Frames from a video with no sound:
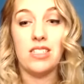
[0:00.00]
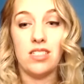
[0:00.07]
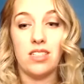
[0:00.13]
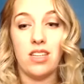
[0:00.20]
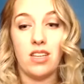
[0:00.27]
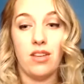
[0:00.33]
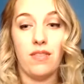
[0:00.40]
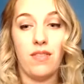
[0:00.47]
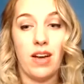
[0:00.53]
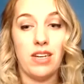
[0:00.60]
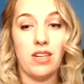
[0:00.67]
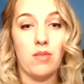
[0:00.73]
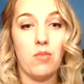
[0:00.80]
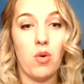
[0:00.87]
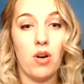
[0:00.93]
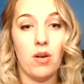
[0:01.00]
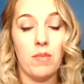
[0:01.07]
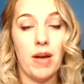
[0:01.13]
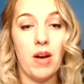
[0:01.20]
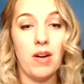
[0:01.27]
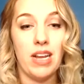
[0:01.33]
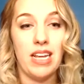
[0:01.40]
so that you find out more
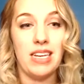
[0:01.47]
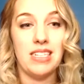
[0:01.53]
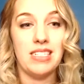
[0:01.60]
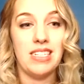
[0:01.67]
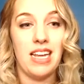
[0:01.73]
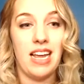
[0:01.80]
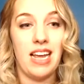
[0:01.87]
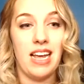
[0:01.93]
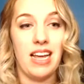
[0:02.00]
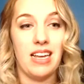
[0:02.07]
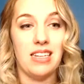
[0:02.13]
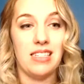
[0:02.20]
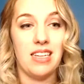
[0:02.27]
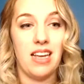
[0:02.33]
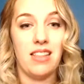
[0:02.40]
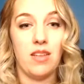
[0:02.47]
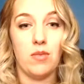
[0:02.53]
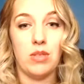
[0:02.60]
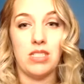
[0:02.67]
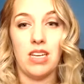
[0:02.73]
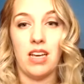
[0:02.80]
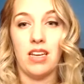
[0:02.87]
about it, and then we'll
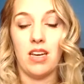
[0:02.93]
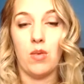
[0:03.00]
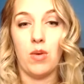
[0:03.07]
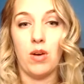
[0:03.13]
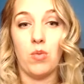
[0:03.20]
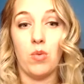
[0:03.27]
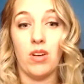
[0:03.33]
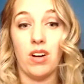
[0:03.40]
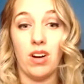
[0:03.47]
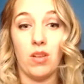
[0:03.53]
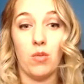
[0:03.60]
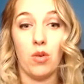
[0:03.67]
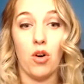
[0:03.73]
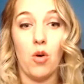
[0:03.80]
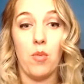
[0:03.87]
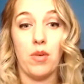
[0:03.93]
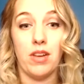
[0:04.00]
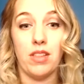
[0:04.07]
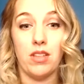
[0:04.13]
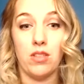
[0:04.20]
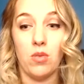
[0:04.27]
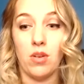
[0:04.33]
tell you when we're opening
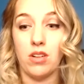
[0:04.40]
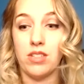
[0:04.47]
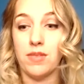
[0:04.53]
the doors.